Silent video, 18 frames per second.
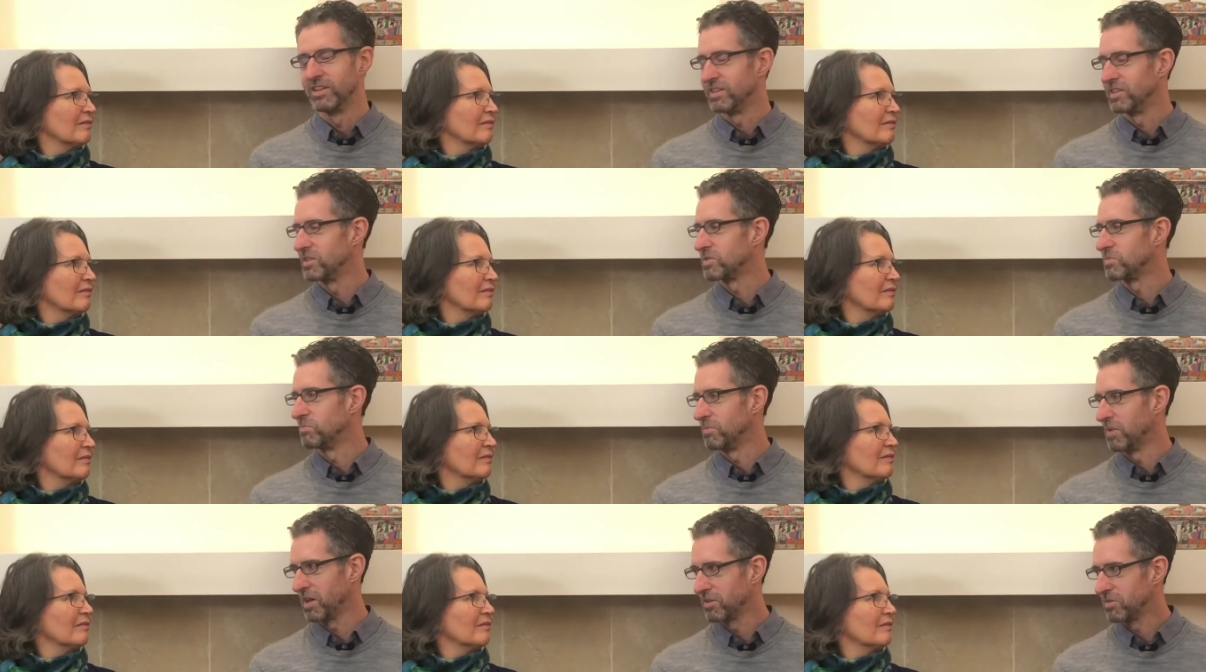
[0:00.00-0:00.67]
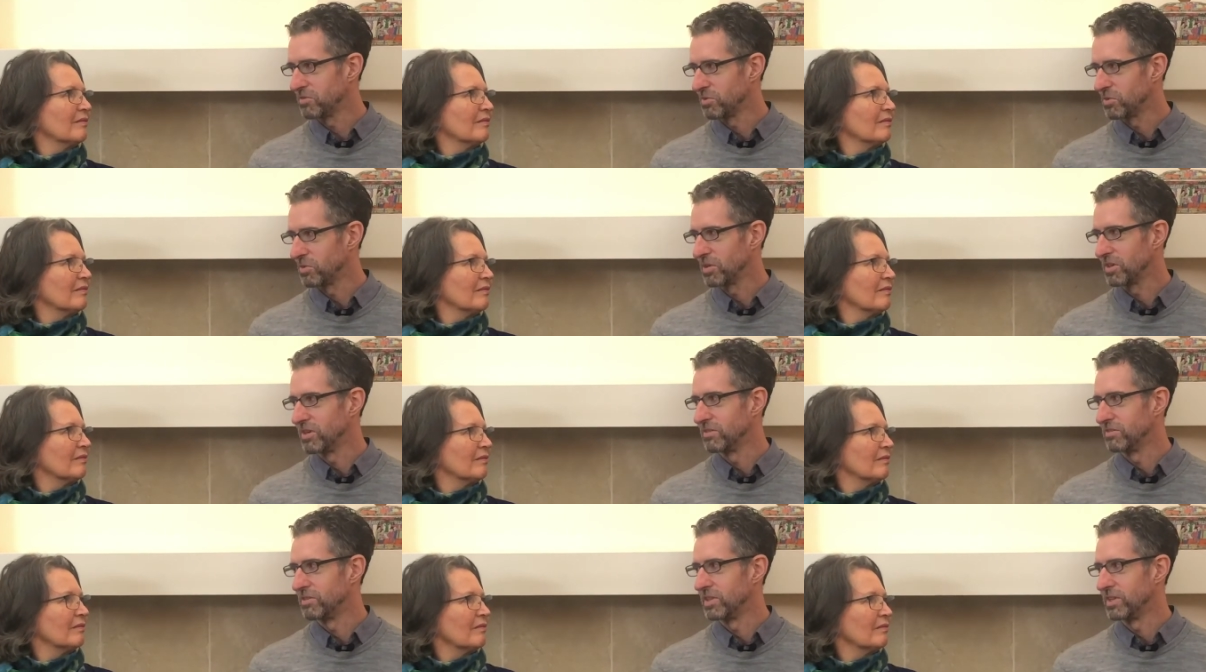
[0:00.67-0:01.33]
Speaker 1: this
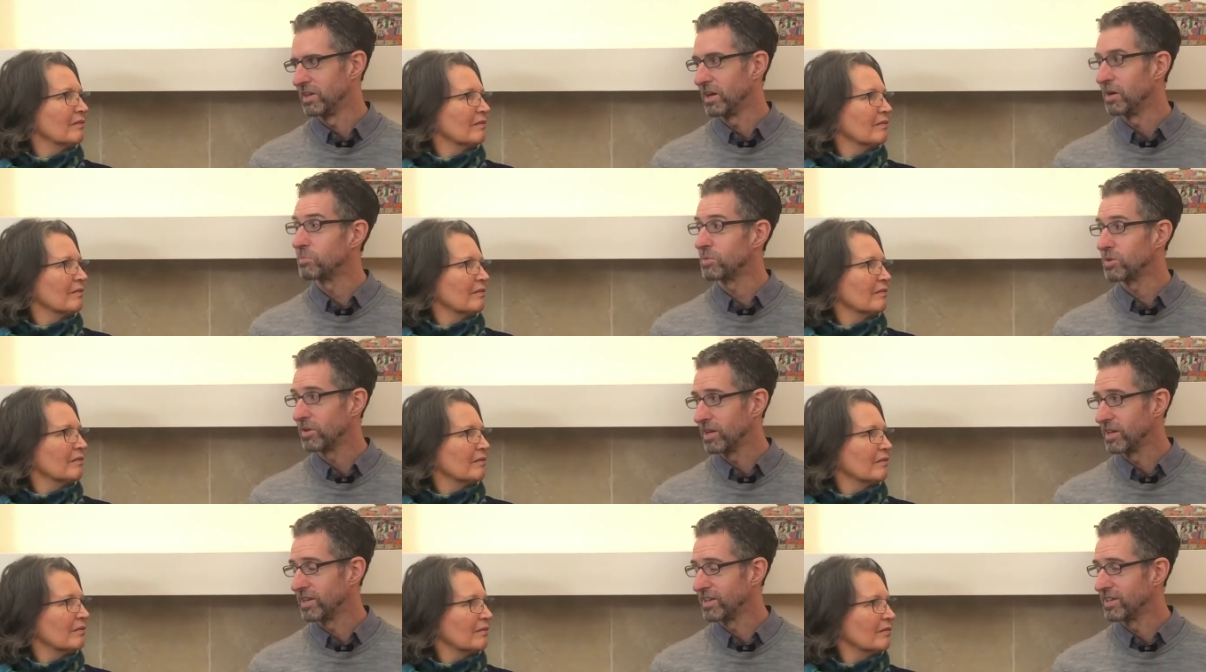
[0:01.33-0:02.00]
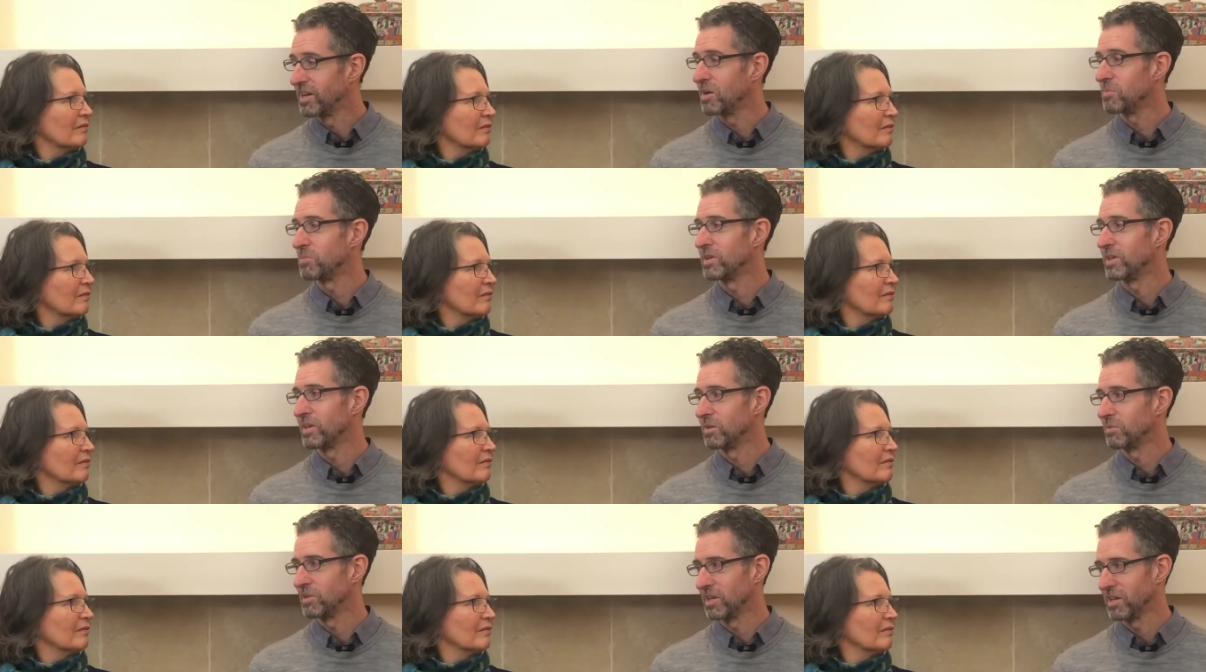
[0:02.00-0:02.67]
metaphor of the upgrading, not
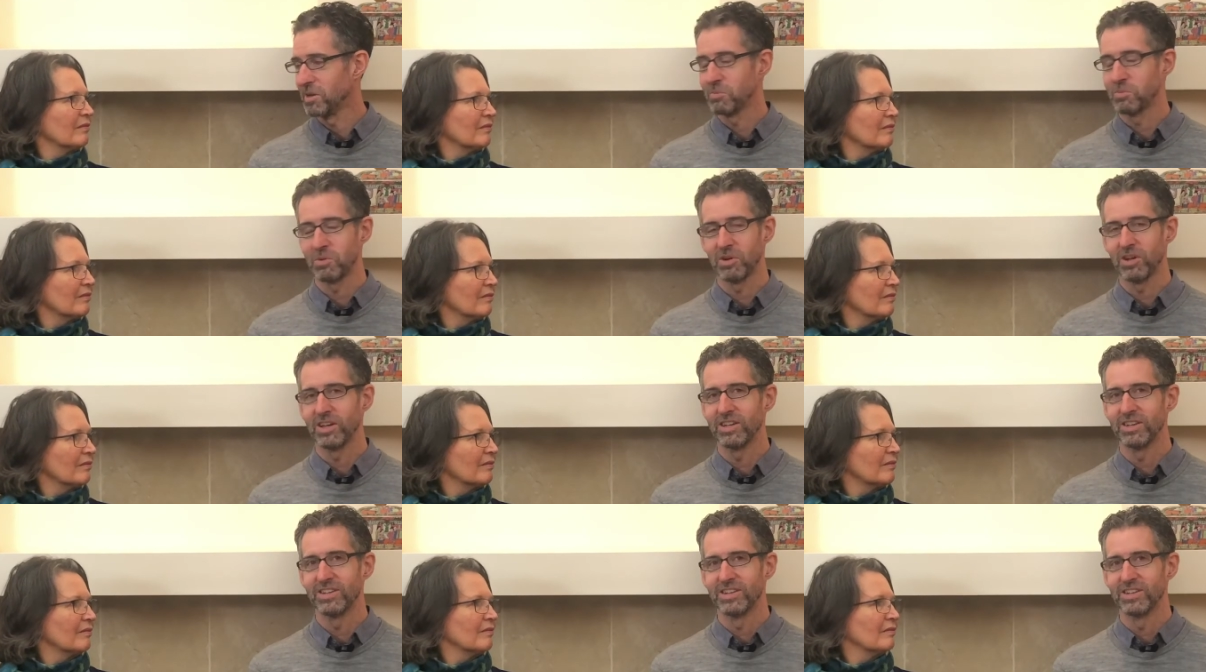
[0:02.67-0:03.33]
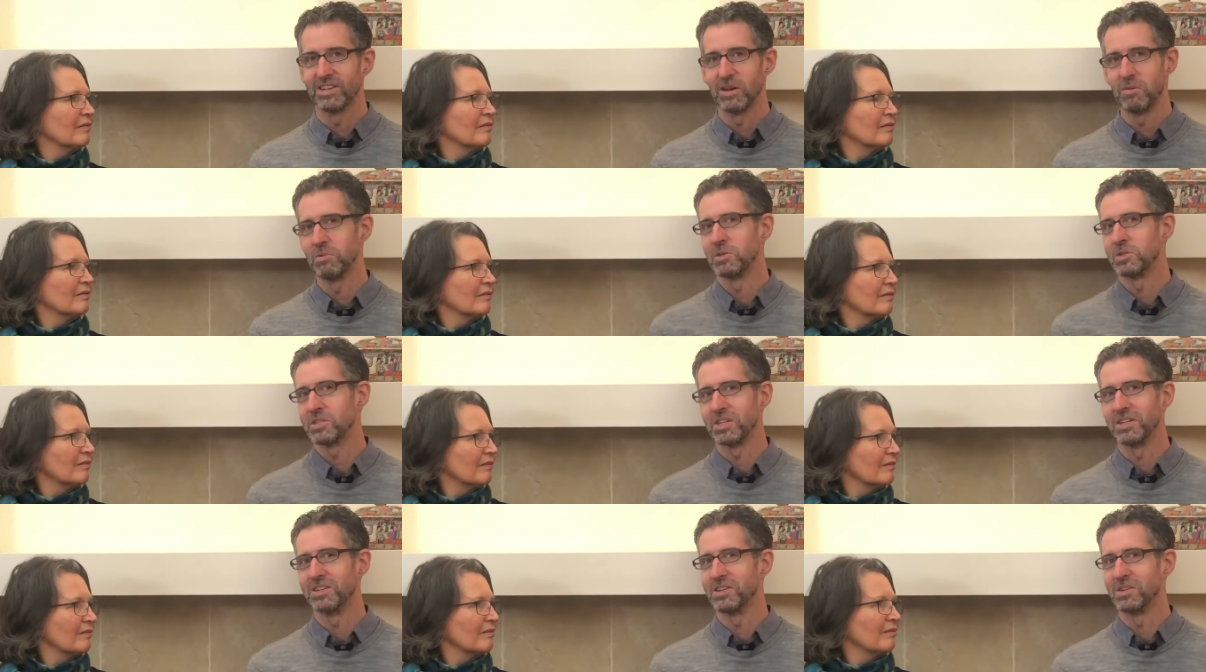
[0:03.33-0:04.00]
being able to upgrade. I mean,
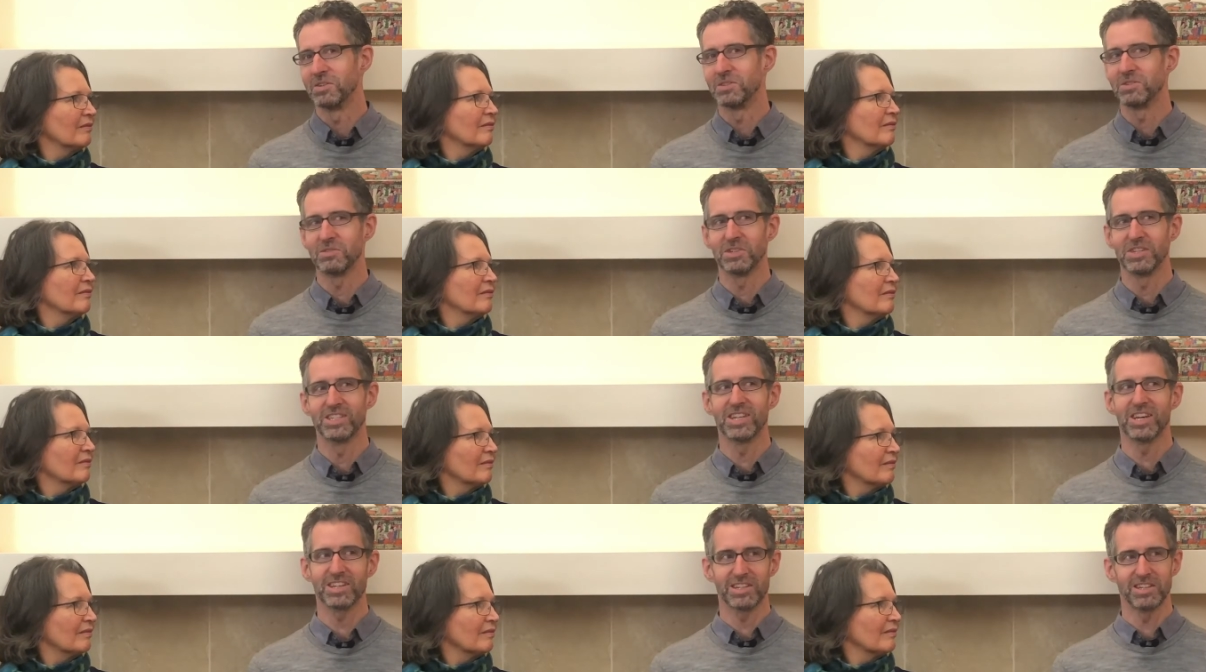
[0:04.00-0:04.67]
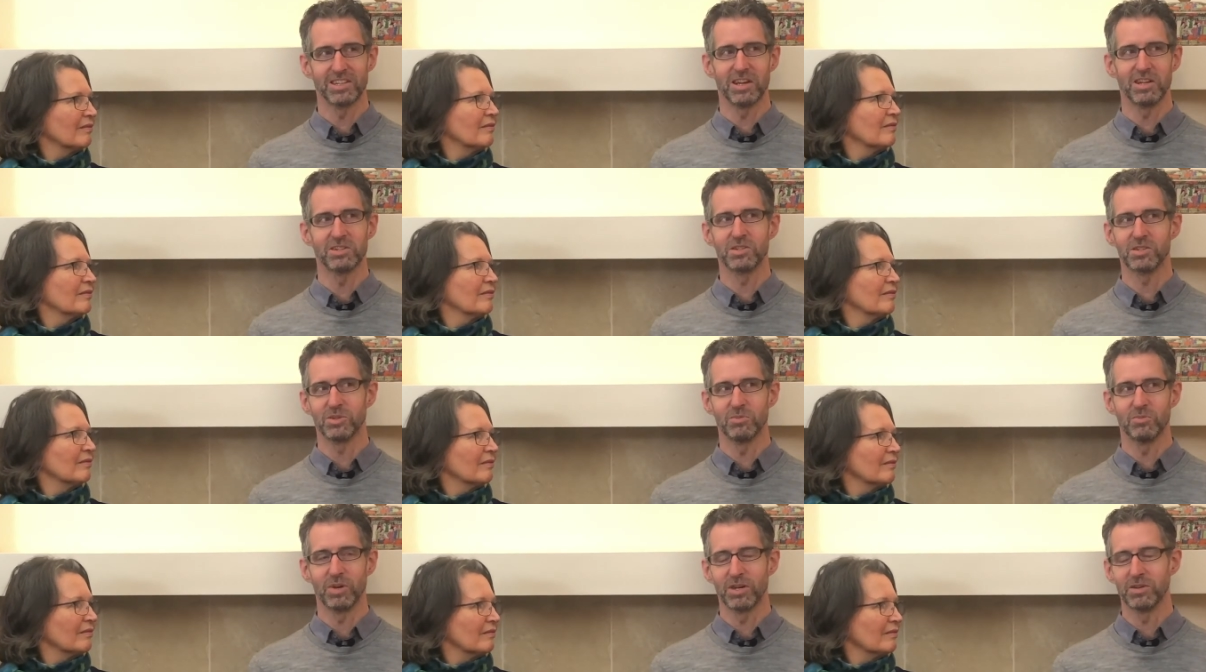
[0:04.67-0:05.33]
it's you know, it's a very
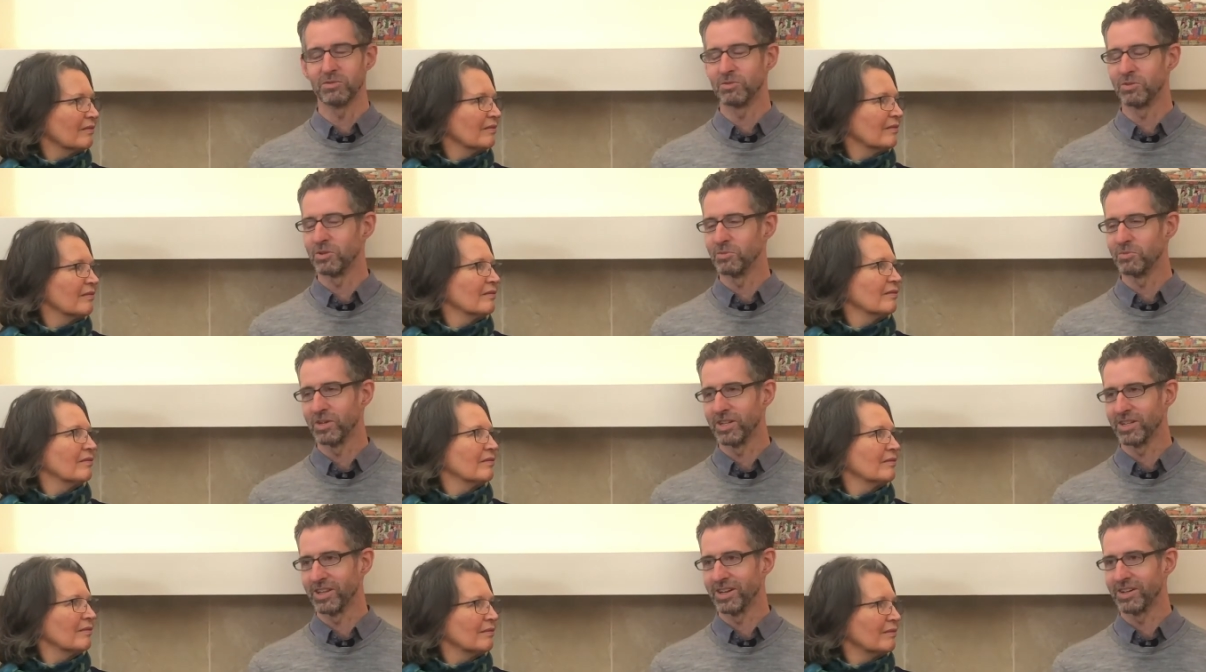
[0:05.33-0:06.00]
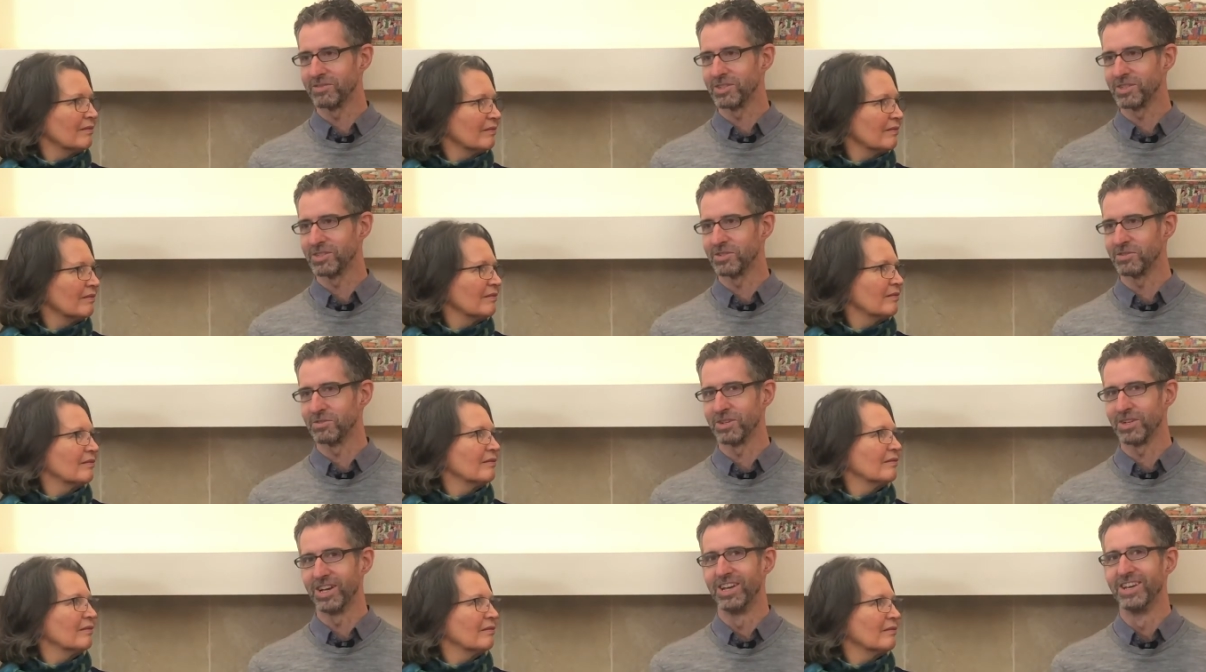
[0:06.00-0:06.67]
technological metaphor, but a lot of us
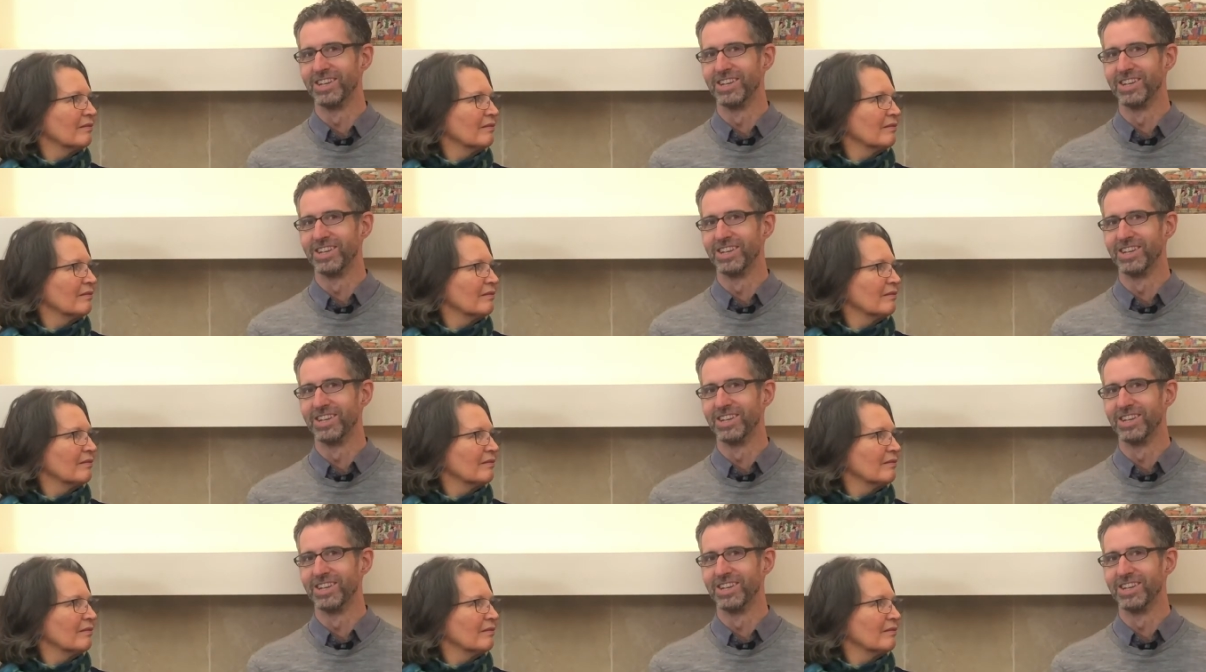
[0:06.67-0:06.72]
are very